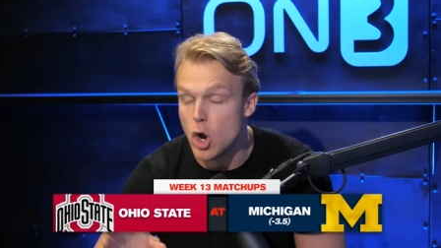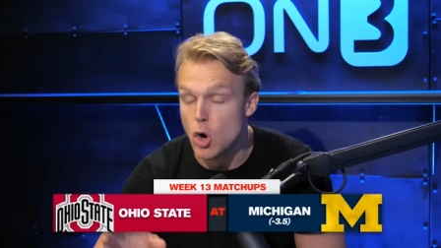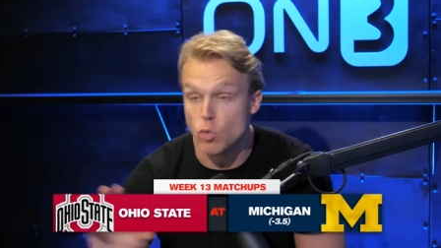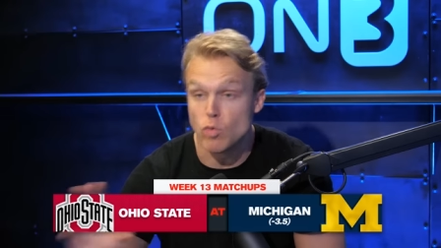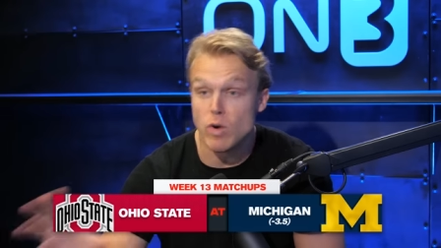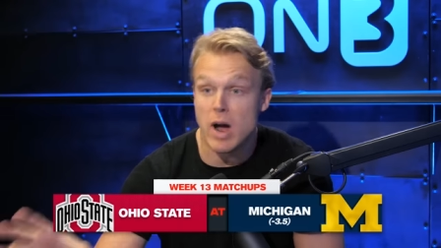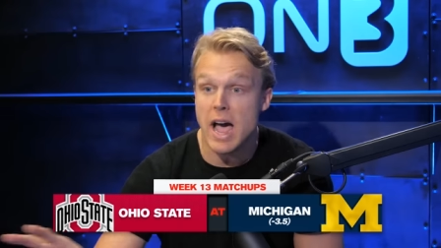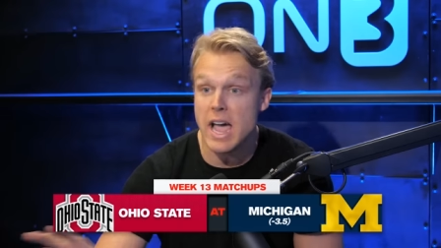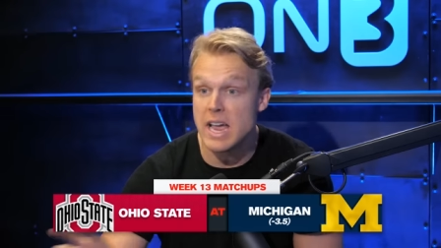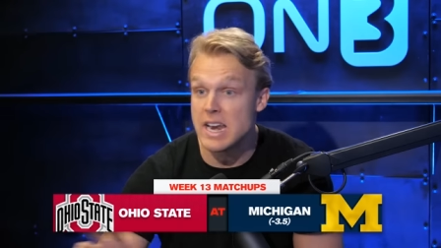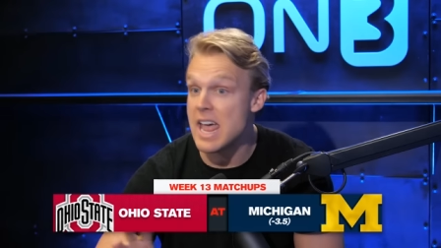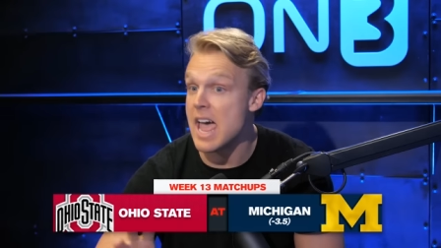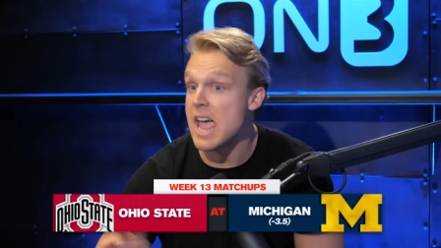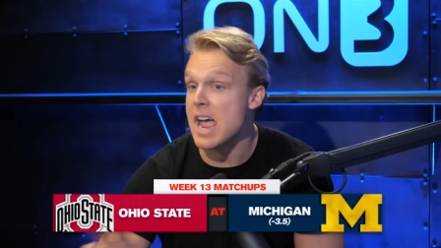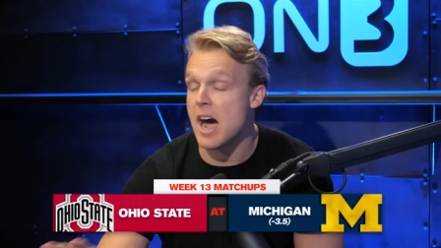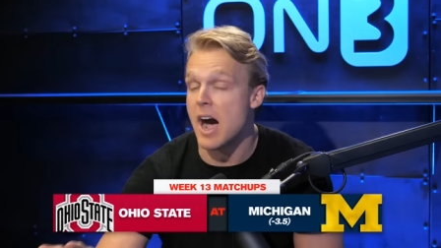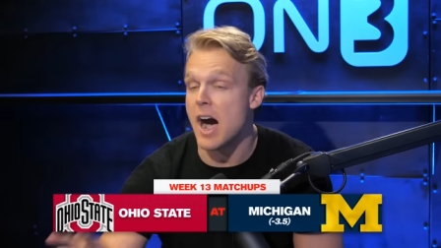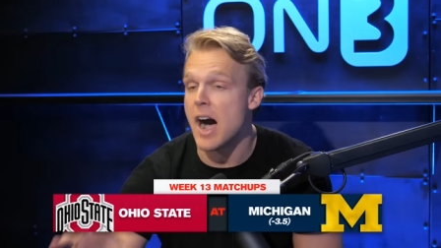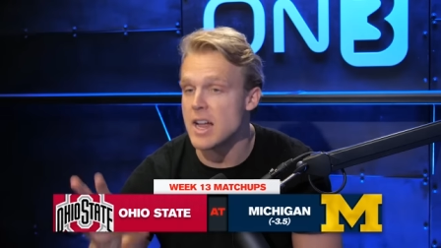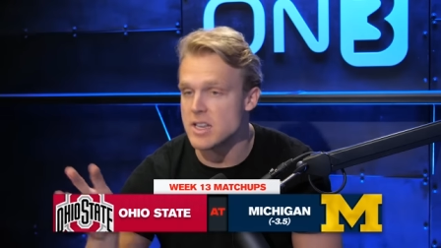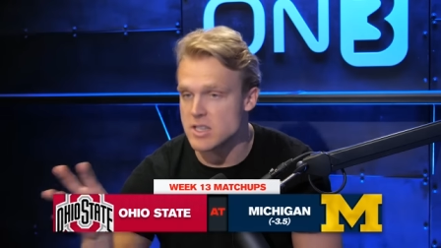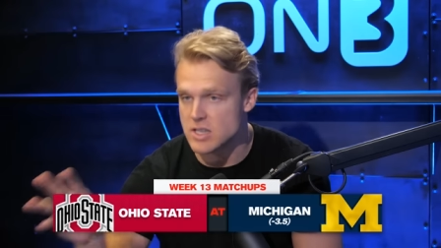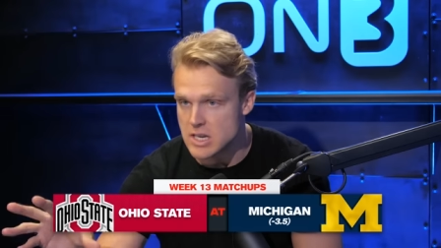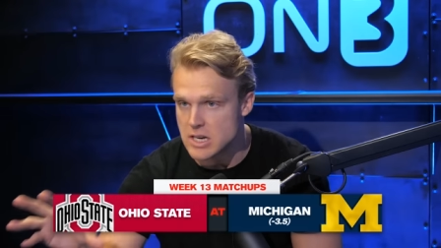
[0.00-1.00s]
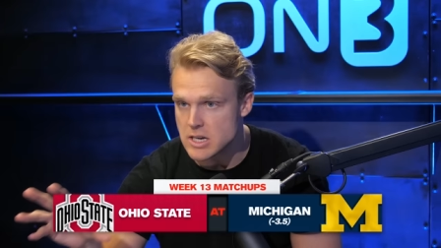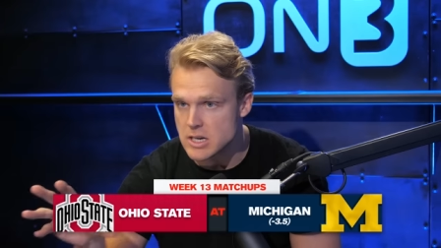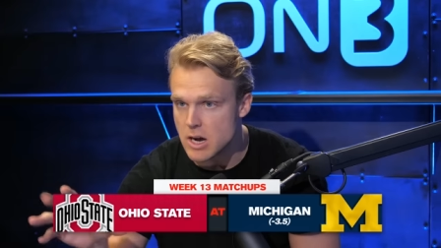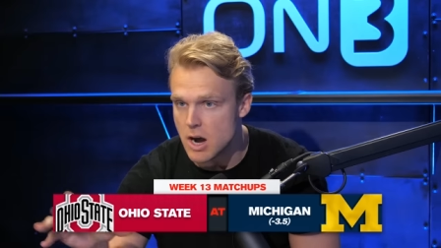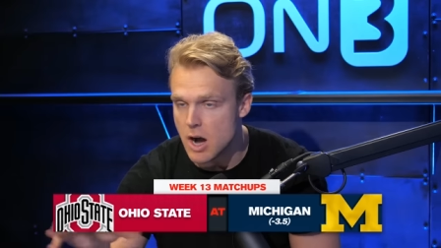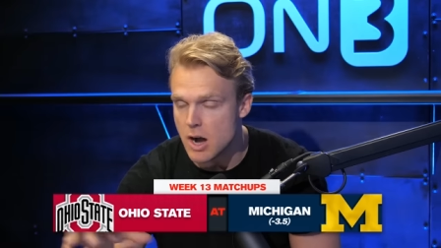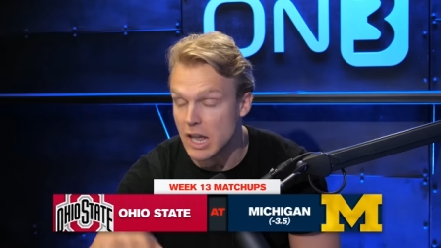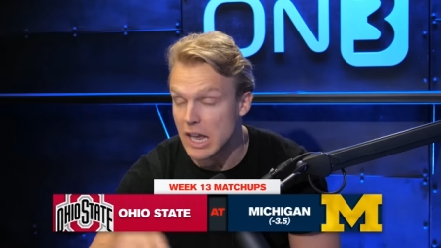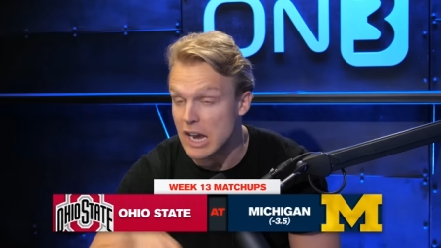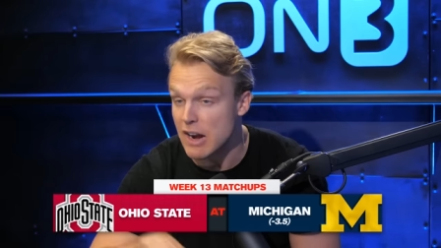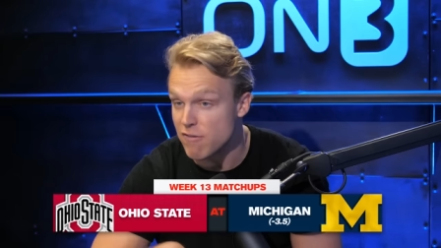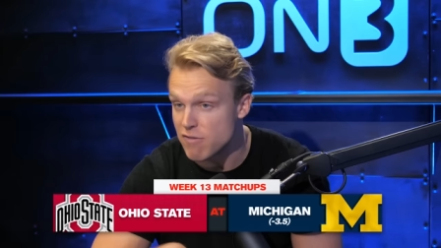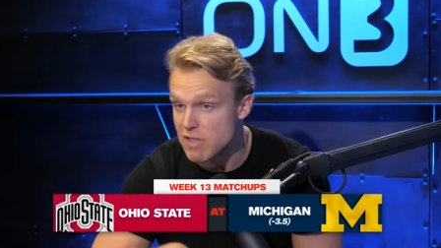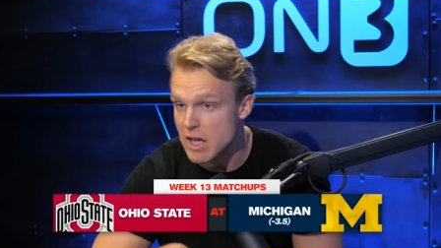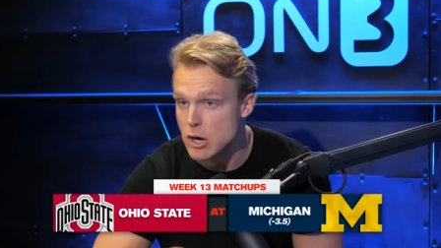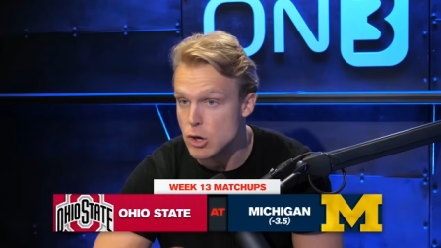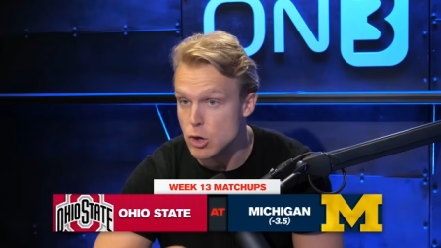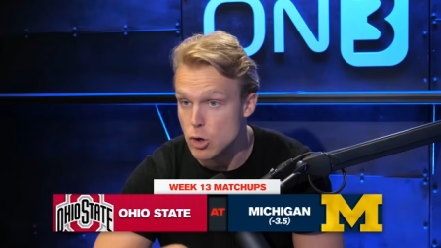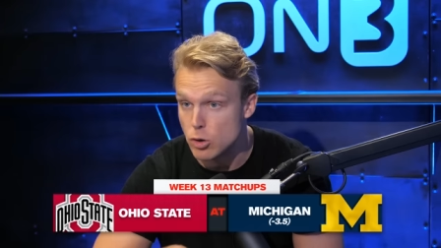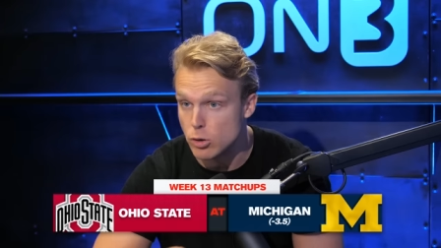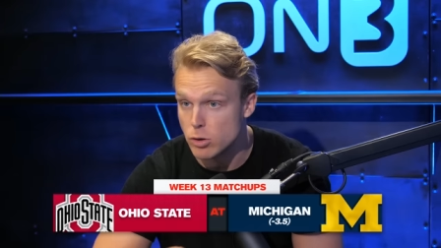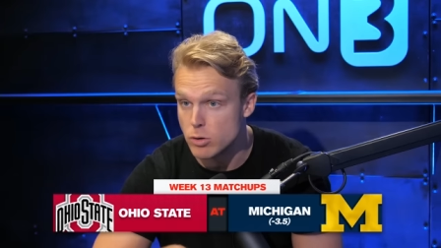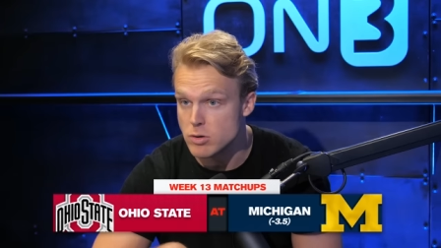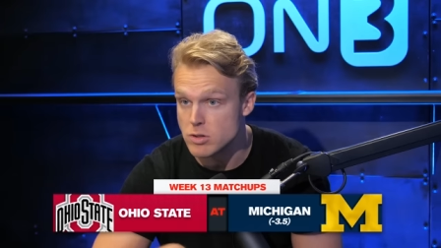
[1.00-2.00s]
Ryan Day hot seat talk if they
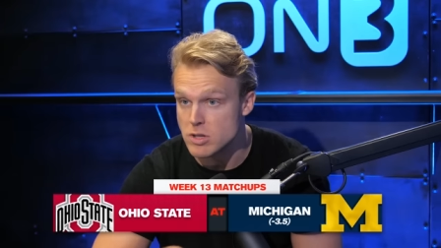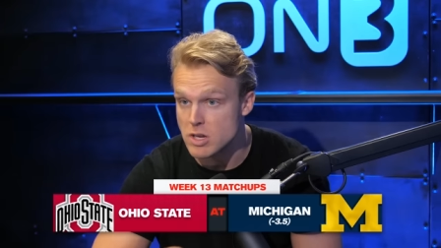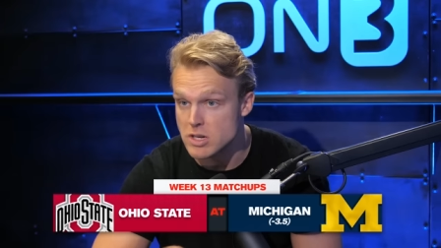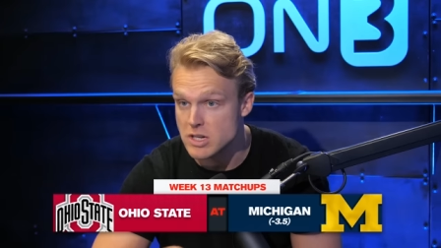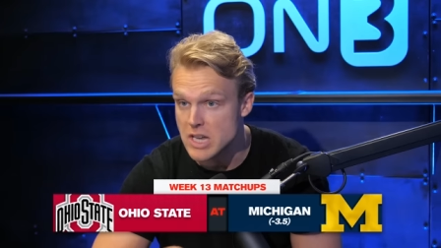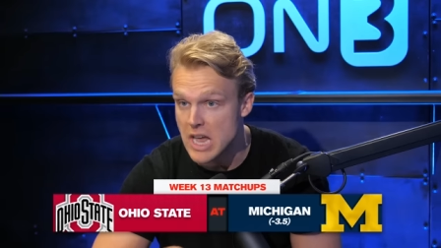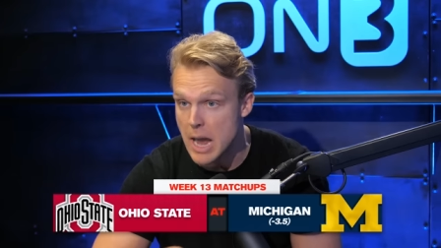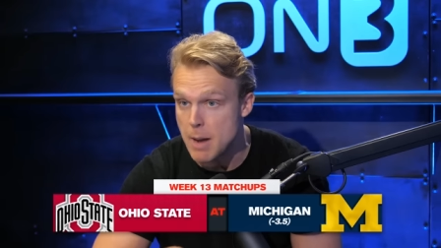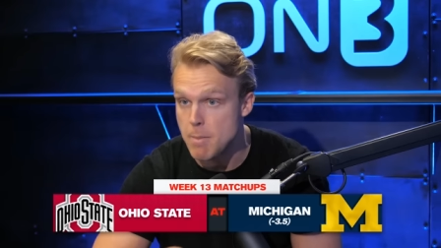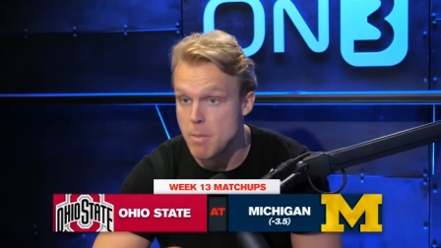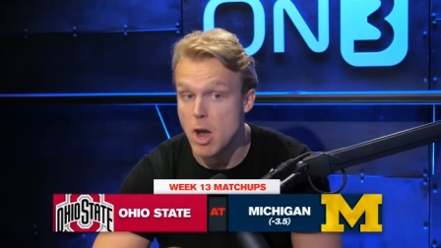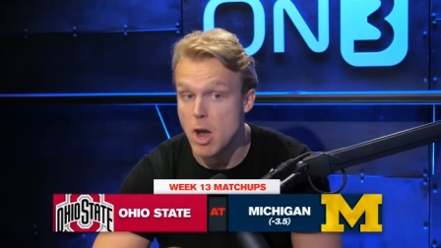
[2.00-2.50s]
do lose this game.